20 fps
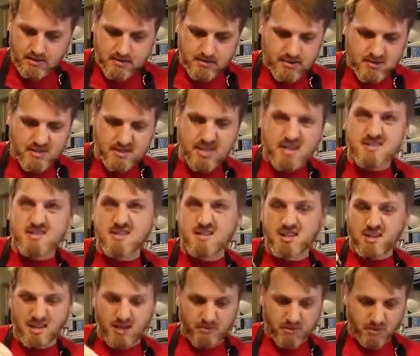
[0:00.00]
Just test it in
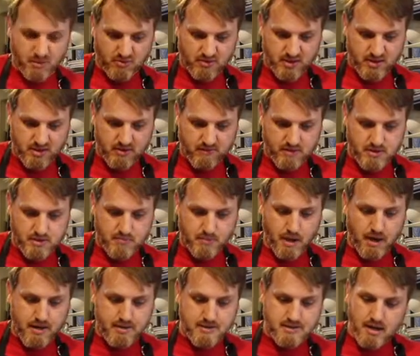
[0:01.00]
a couple, 3 different
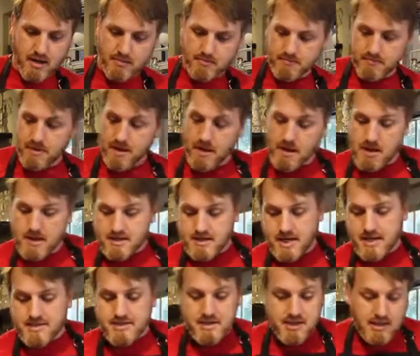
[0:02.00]
spots. I'm
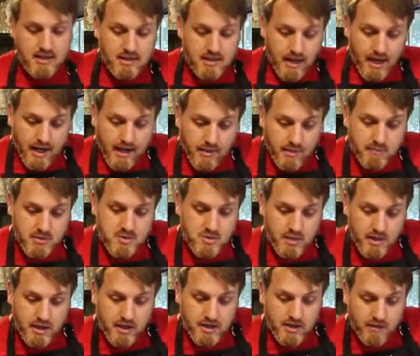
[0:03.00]
testing like
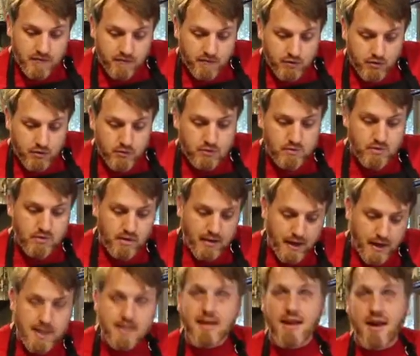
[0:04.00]
between the flute
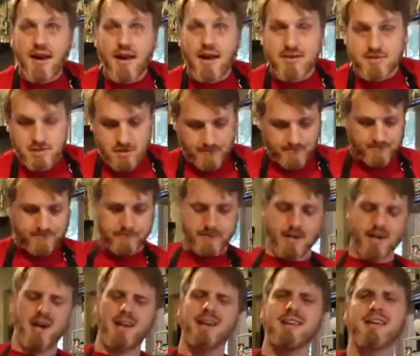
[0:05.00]
and the edge.
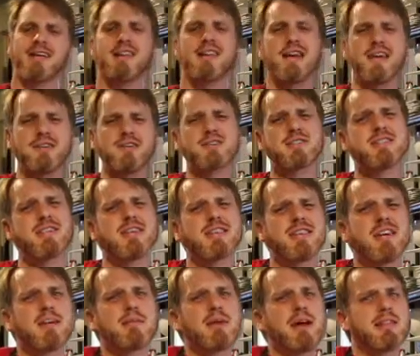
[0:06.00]
Okay, now the interesting
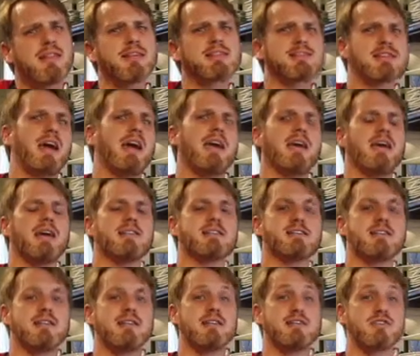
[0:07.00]
thing about this cake is
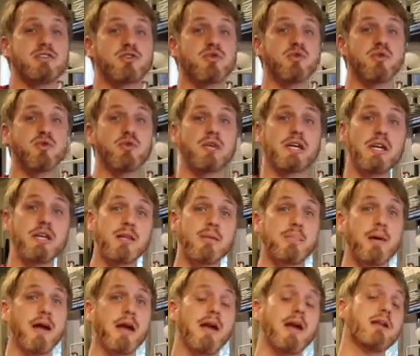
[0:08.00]
it needs to cool in the
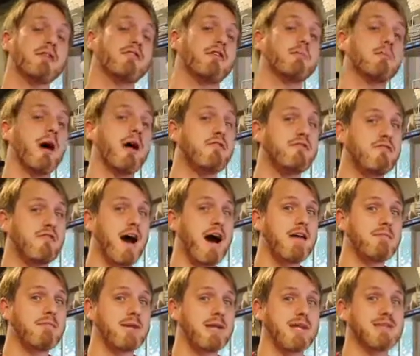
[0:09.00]
pan for about
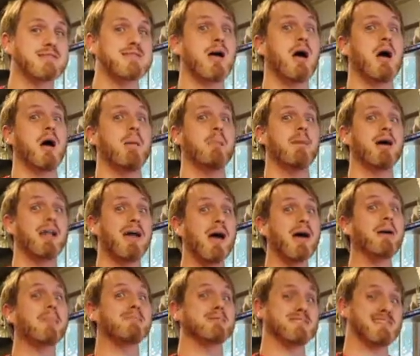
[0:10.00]
5 minutes, but
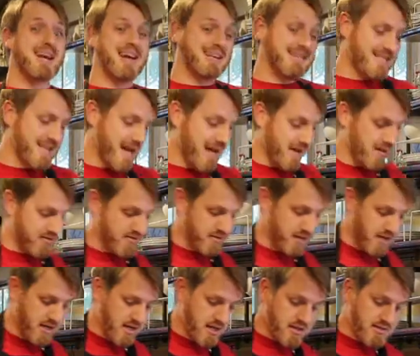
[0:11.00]
upside down
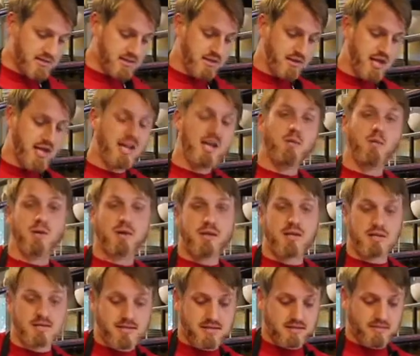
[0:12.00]
so that it
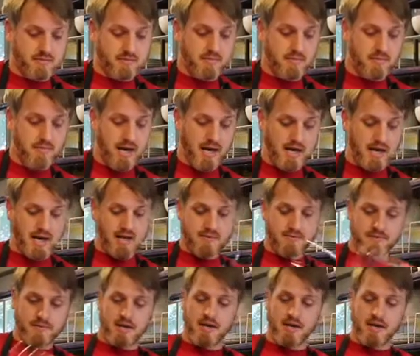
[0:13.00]
releases from the pan.